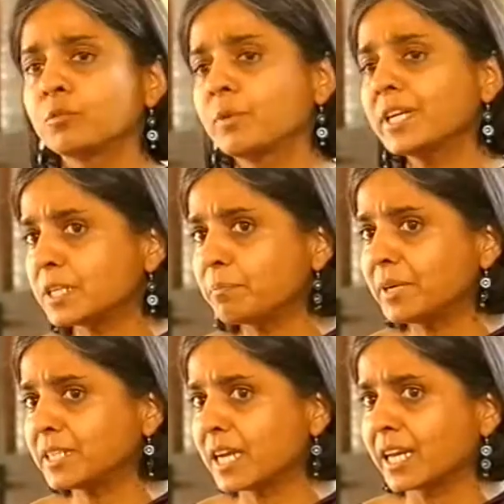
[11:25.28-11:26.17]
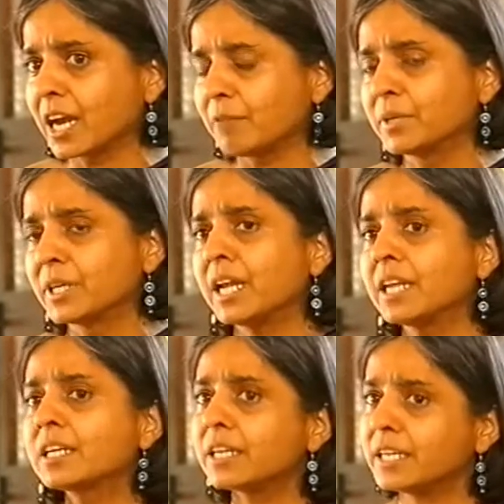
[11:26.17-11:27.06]
So we are simply telling government,
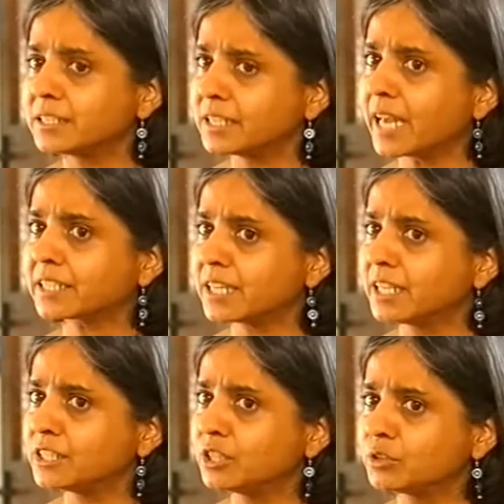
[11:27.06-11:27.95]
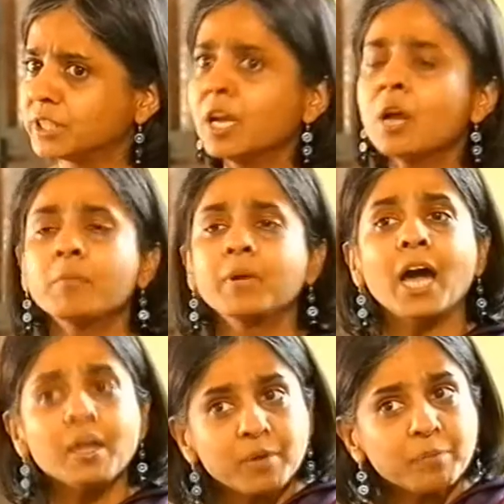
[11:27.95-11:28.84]
increase the excise duty. But
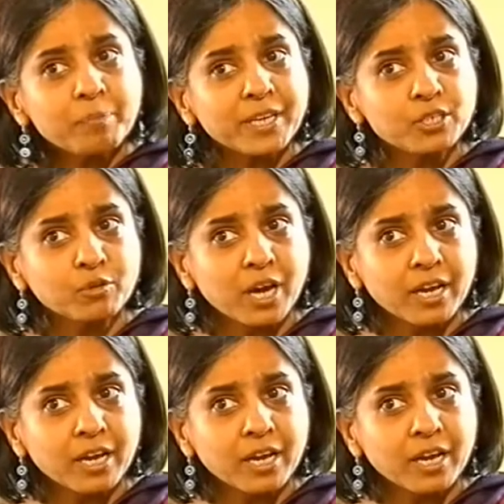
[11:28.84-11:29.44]
I will bet you,